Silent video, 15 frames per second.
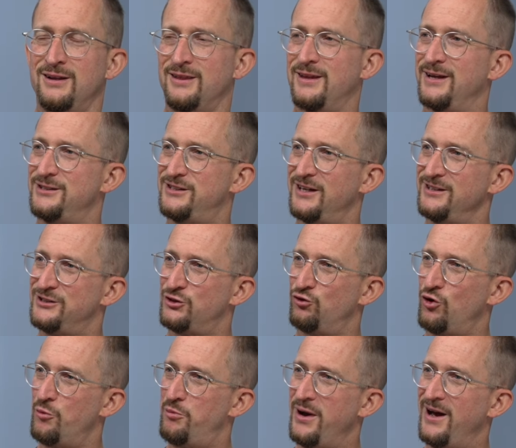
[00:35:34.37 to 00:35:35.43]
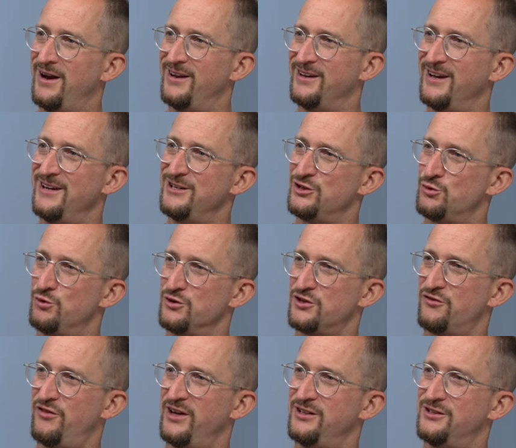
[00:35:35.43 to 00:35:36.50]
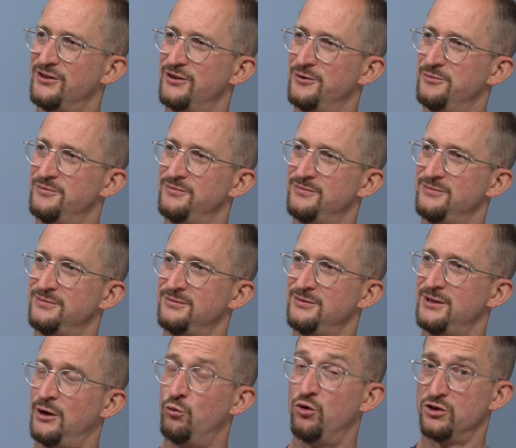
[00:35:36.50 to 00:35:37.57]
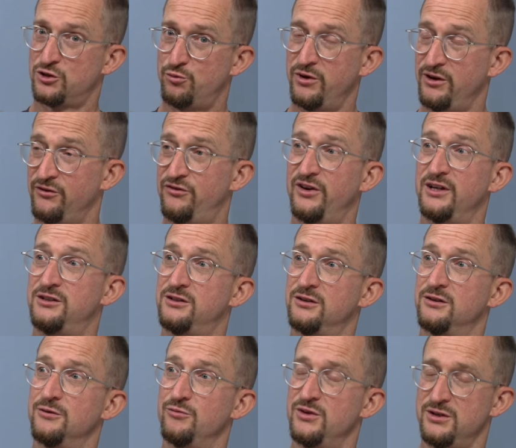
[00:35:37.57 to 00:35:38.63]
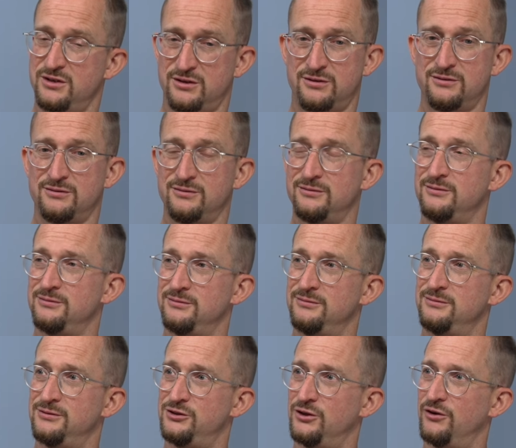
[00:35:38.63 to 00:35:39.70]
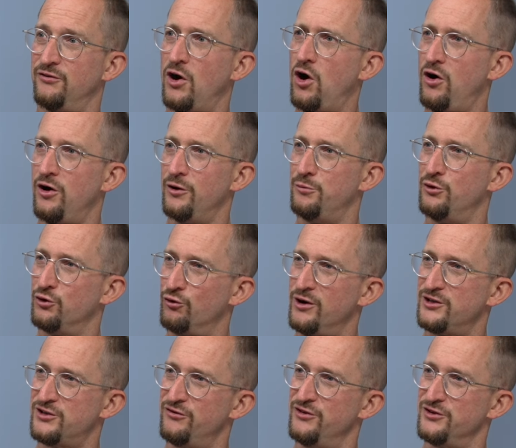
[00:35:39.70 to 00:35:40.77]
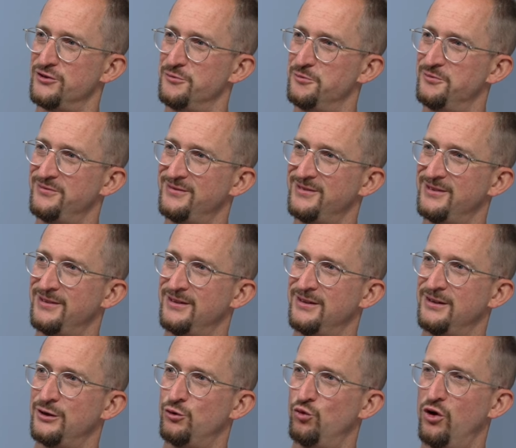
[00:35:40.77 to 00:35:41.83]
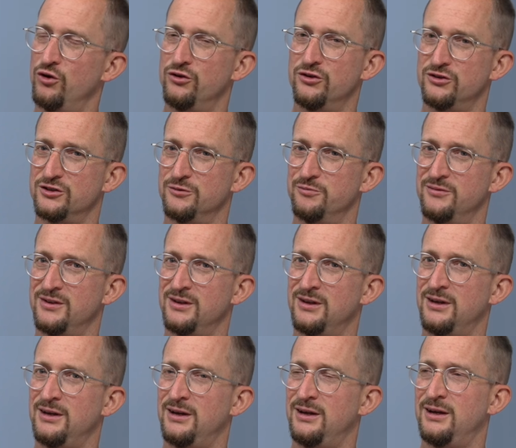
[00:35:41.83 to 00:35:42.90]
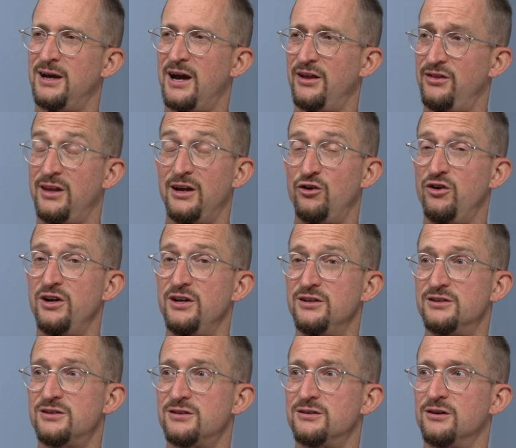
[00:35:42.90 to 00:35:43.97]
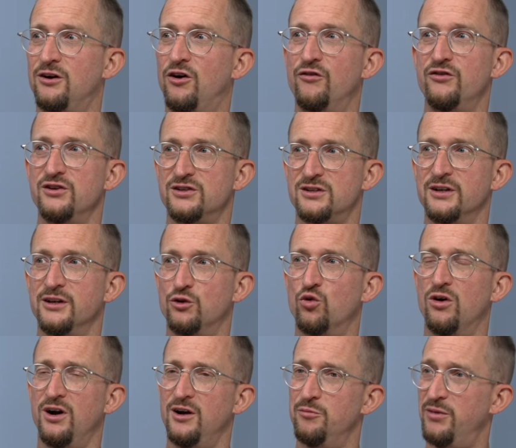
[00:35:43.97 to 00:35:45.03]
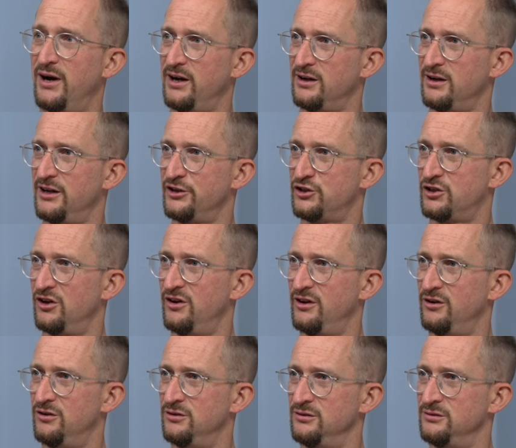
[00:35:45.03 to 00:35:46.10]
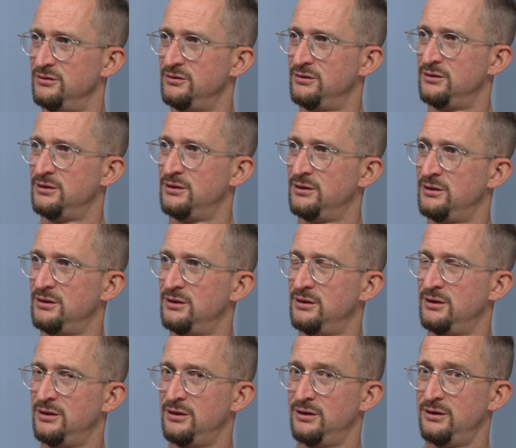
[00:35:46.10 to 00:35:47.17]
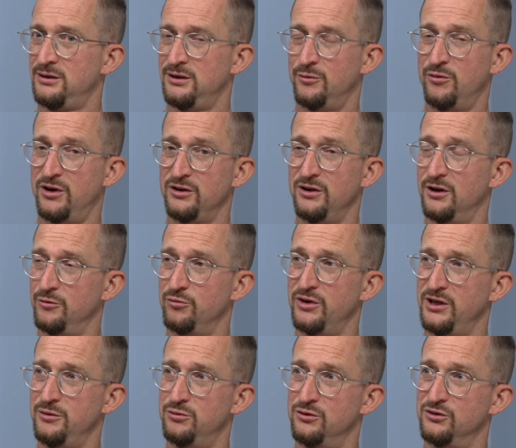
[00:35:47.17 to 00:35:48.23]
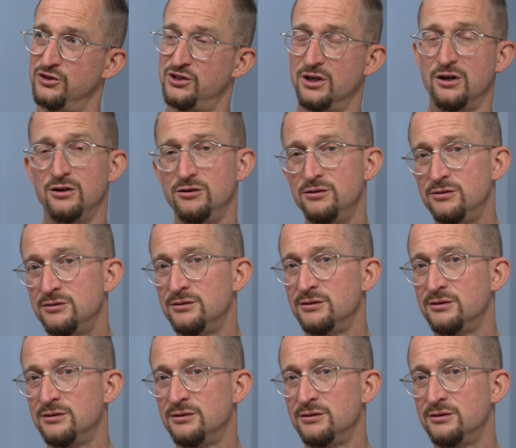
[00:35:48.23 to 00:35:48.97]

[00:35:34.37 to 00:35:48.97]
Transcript: they tend to rebel against what's fed to them. And what's being fed to them is sort of hard progressivism, wokeism. And there is obviously quite a backlash going on among young people. So